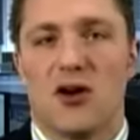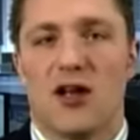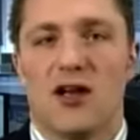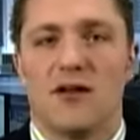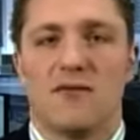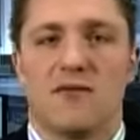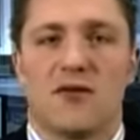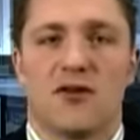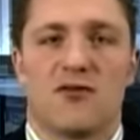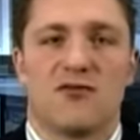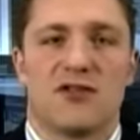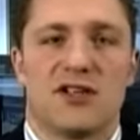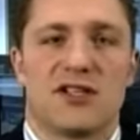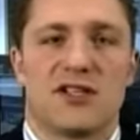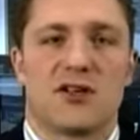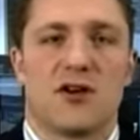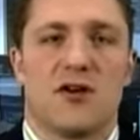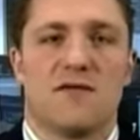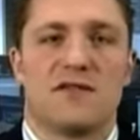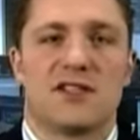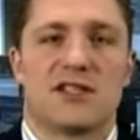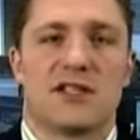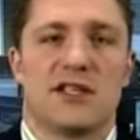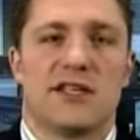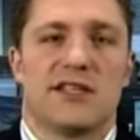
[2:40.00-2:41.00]
Aussie dollar.
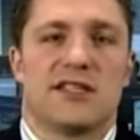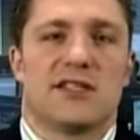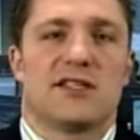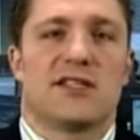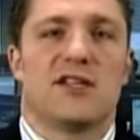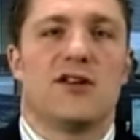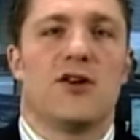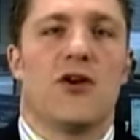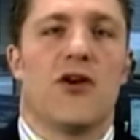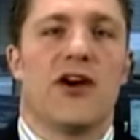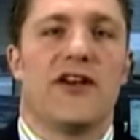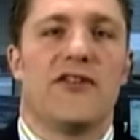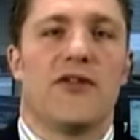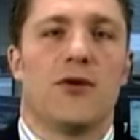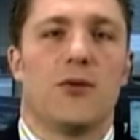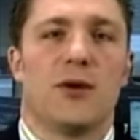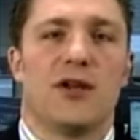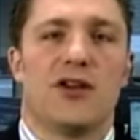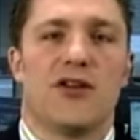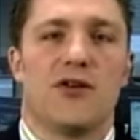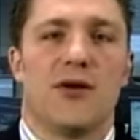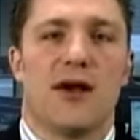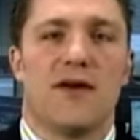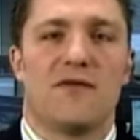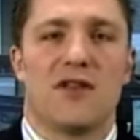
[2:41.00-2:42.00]
The risk obviously is
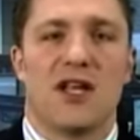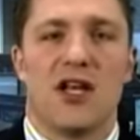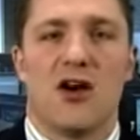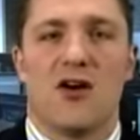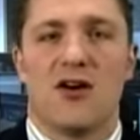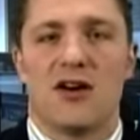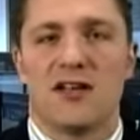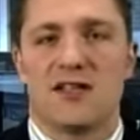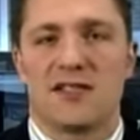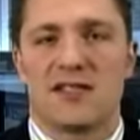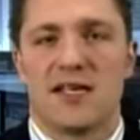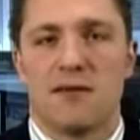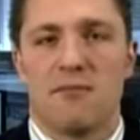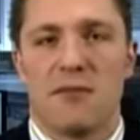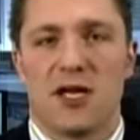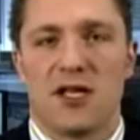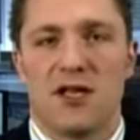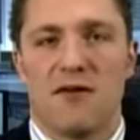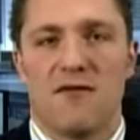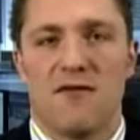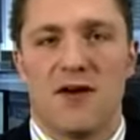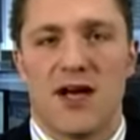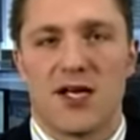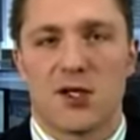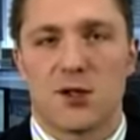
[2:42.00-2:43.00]
tonight that we do have the
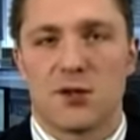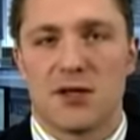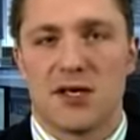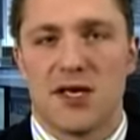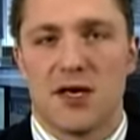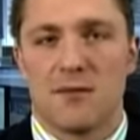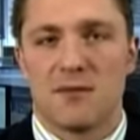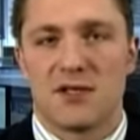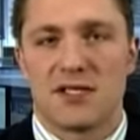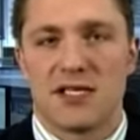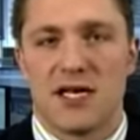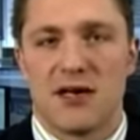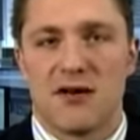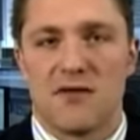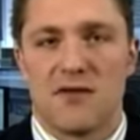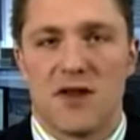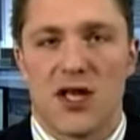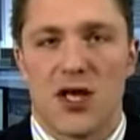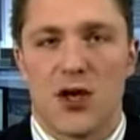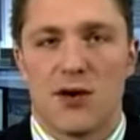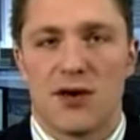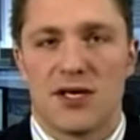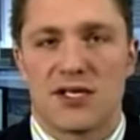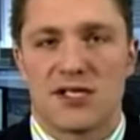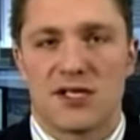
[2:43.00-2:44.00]
I S M manufacturing
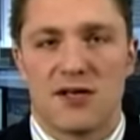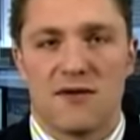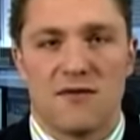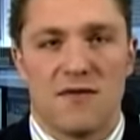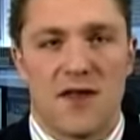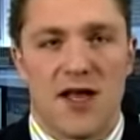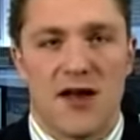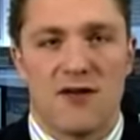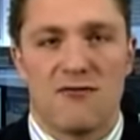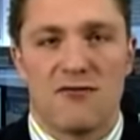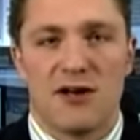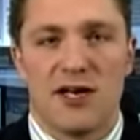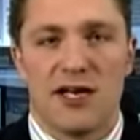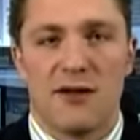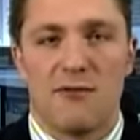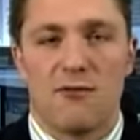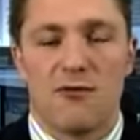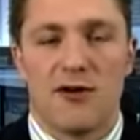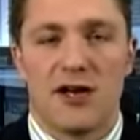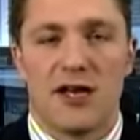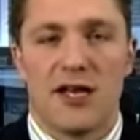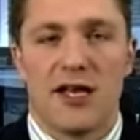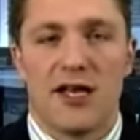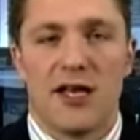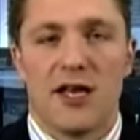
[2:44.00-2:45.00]
numbers out of the U S, and if
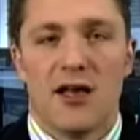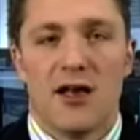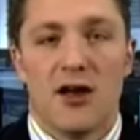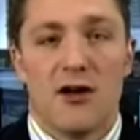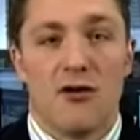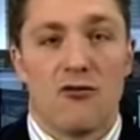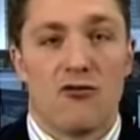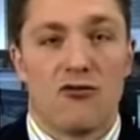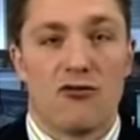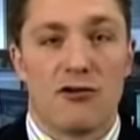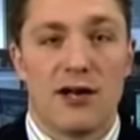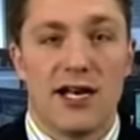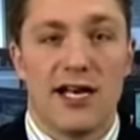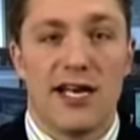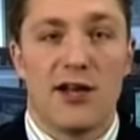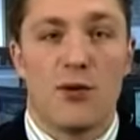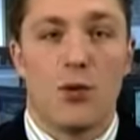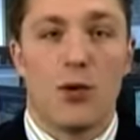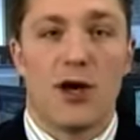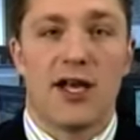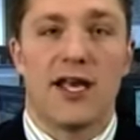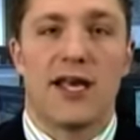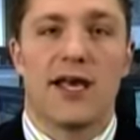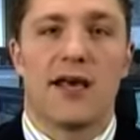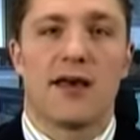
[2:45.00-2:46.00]
they're really really
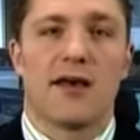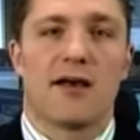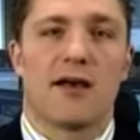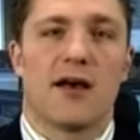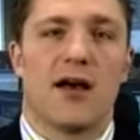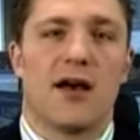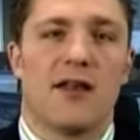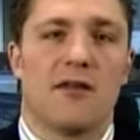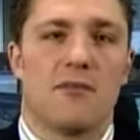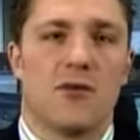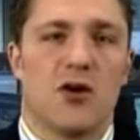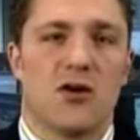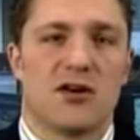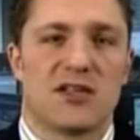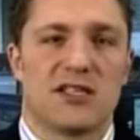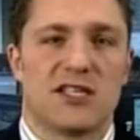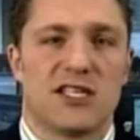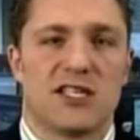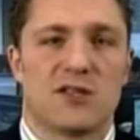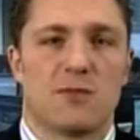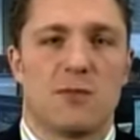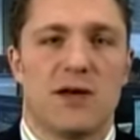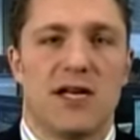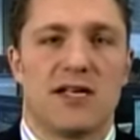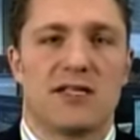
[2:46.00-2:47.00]
really weak,
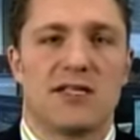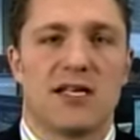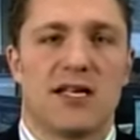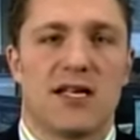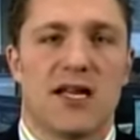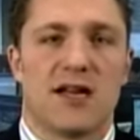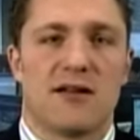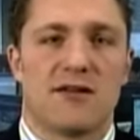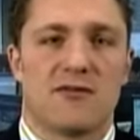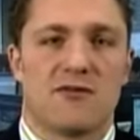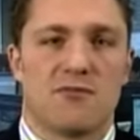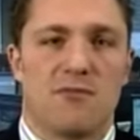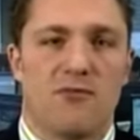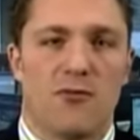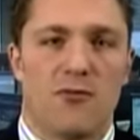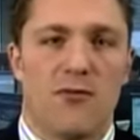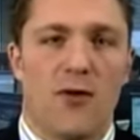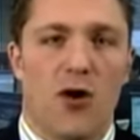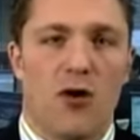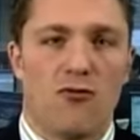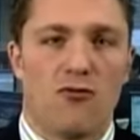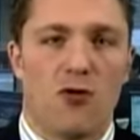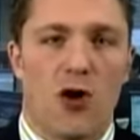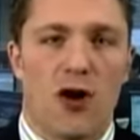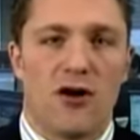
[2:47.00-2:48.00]
uh, the market's expecting
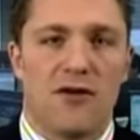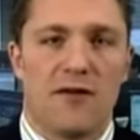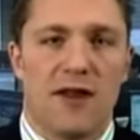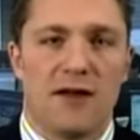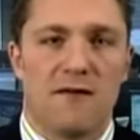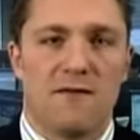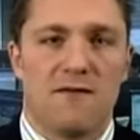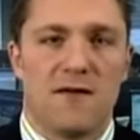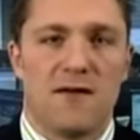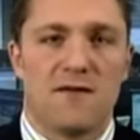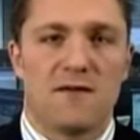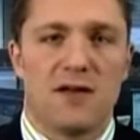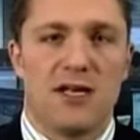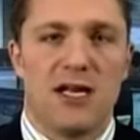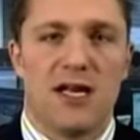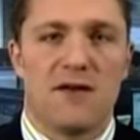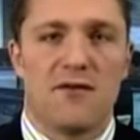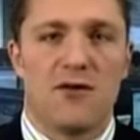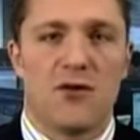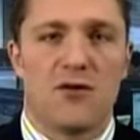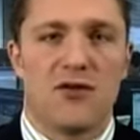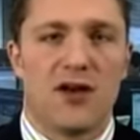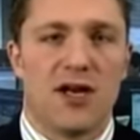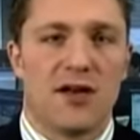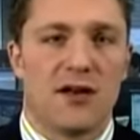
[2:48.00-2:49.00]
that right on
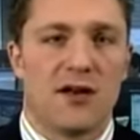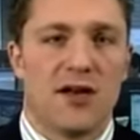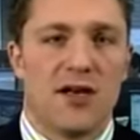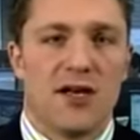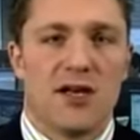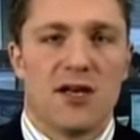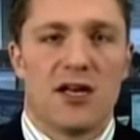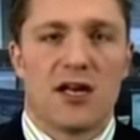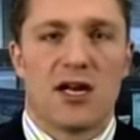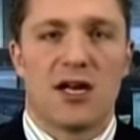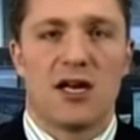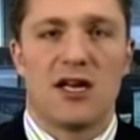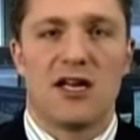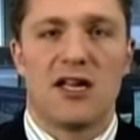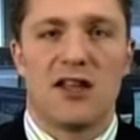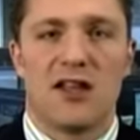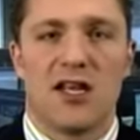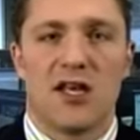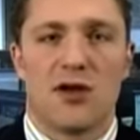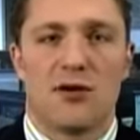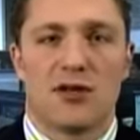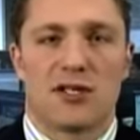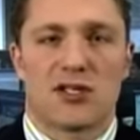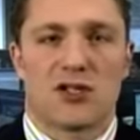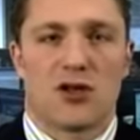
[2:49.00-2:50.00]
that fifty level, then
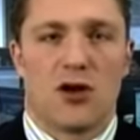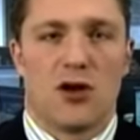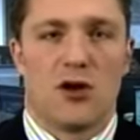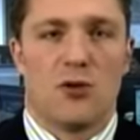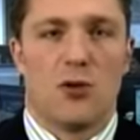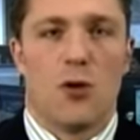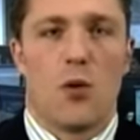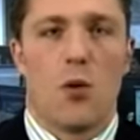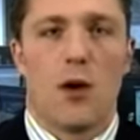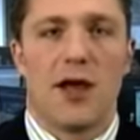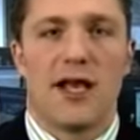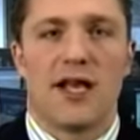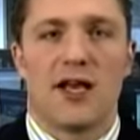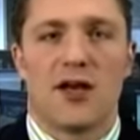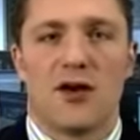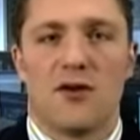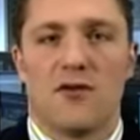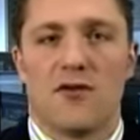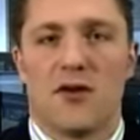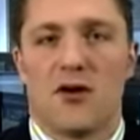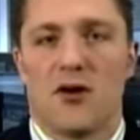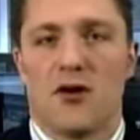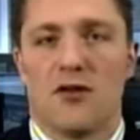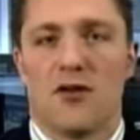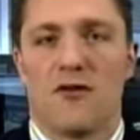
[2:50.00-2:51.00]
clearly the U S dollar
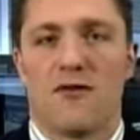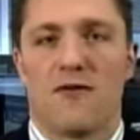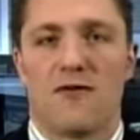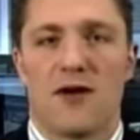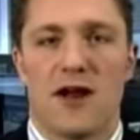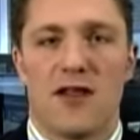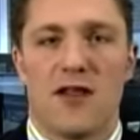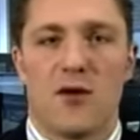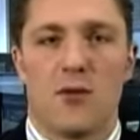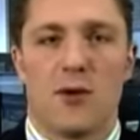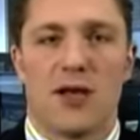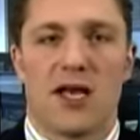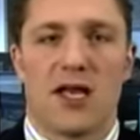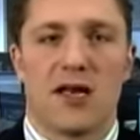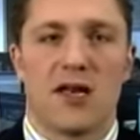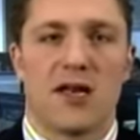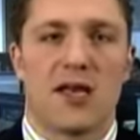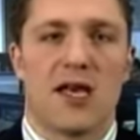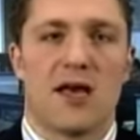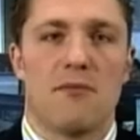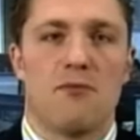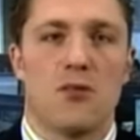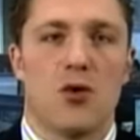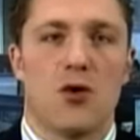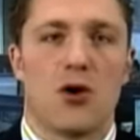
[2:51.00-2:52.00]
will weaken on the on the
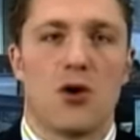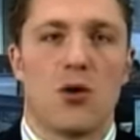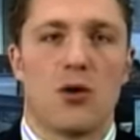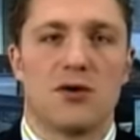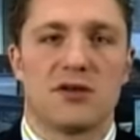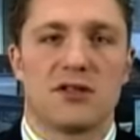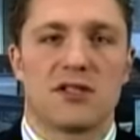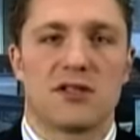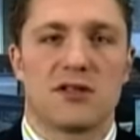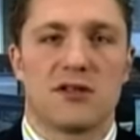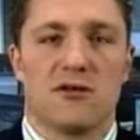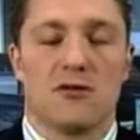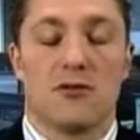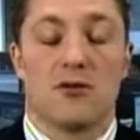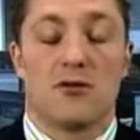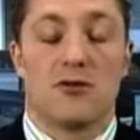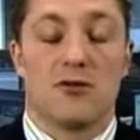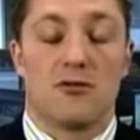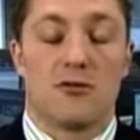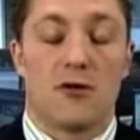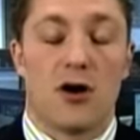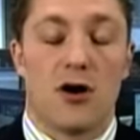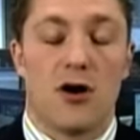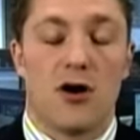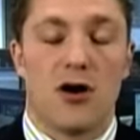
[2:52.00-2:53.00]
threat that we're going to get more
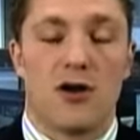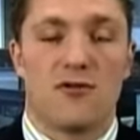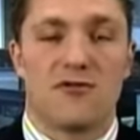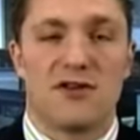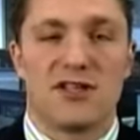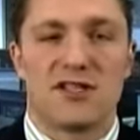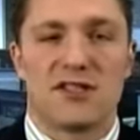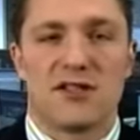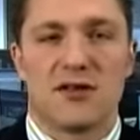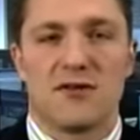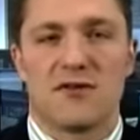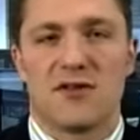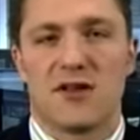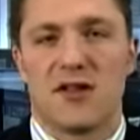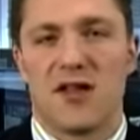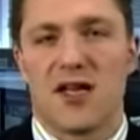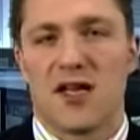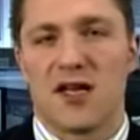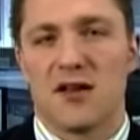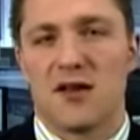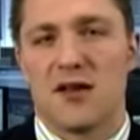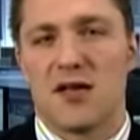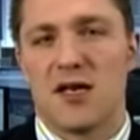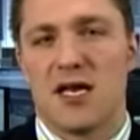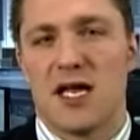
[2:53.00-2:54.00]
quantity or a higher
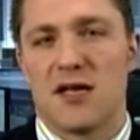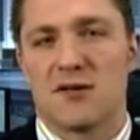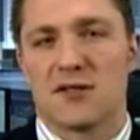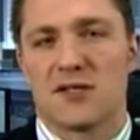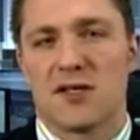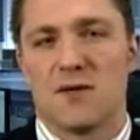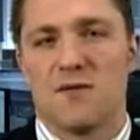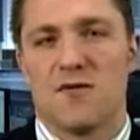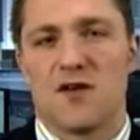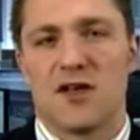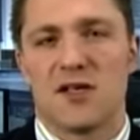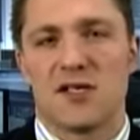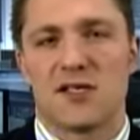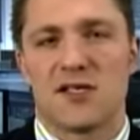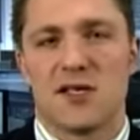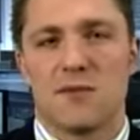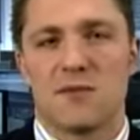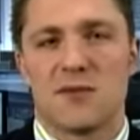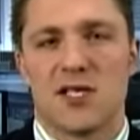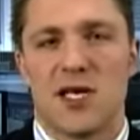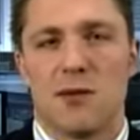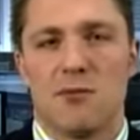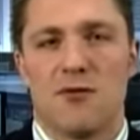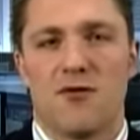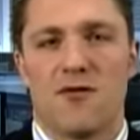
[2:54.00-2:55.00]
risk that they're going to announce
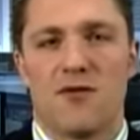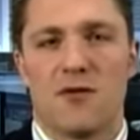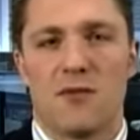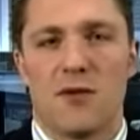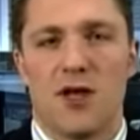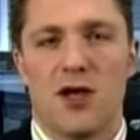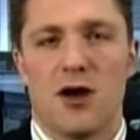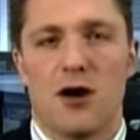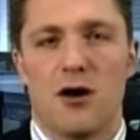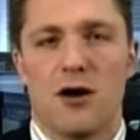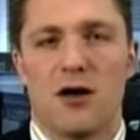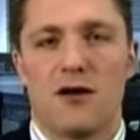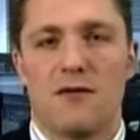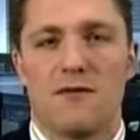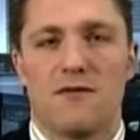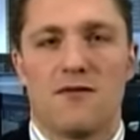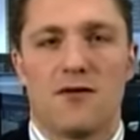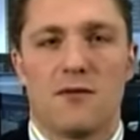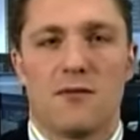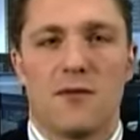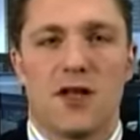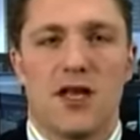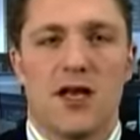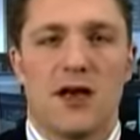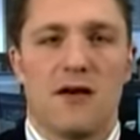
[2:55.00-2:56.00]
something in September from
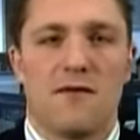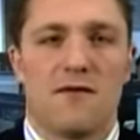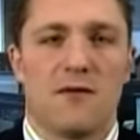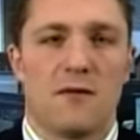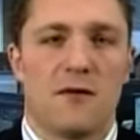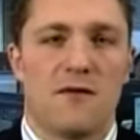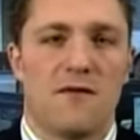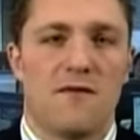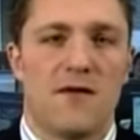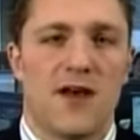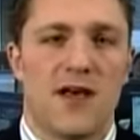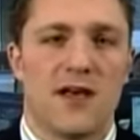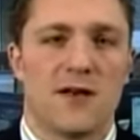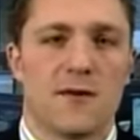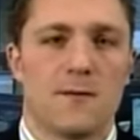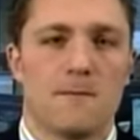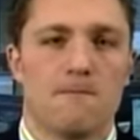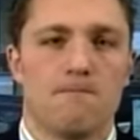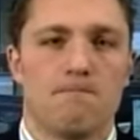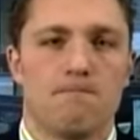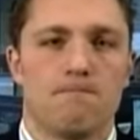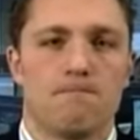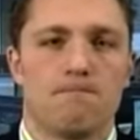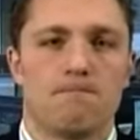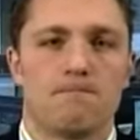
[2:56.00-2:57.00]
the uh, from the uh, from
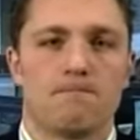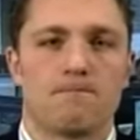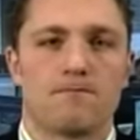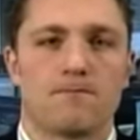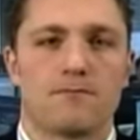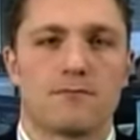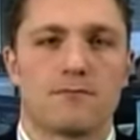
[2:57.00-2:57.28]
the Fed.